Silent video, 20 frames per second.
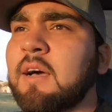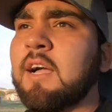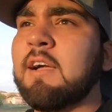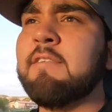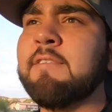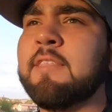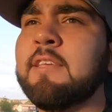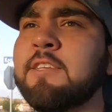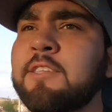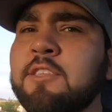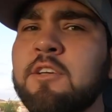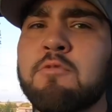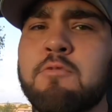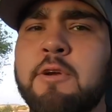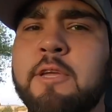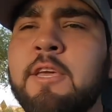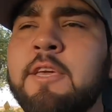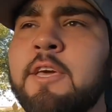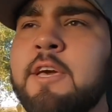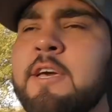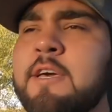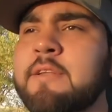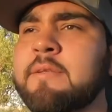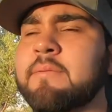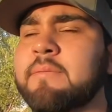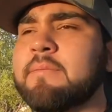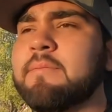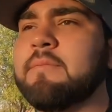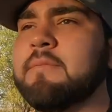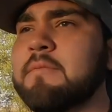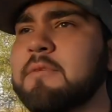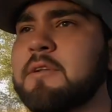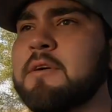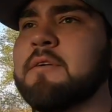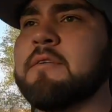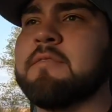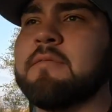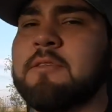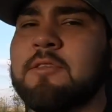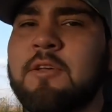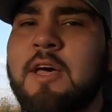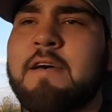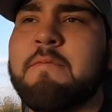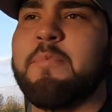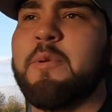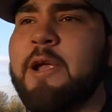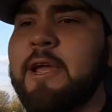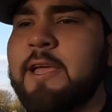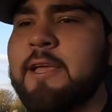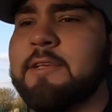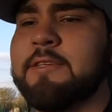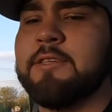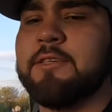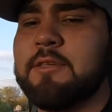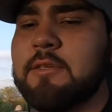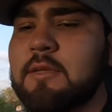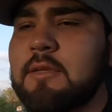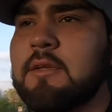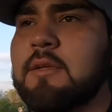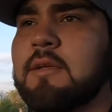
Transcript: everything's still working good. Still have brakes.